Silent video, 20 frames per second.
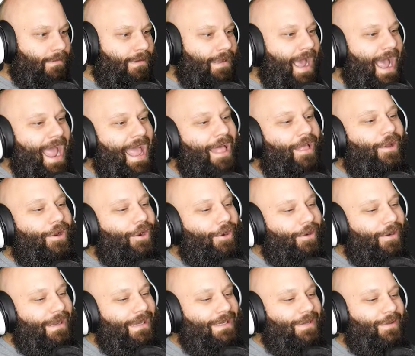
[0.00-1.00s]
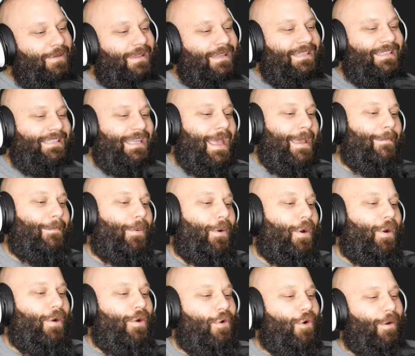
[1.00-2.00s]
Kyle hurried to the set
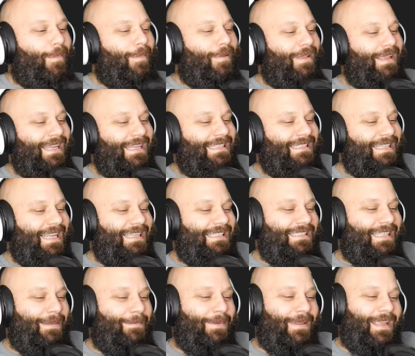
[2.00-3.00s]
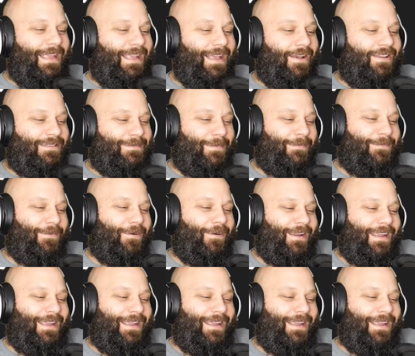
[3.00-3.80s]
per normal. He ceased to be a ghost before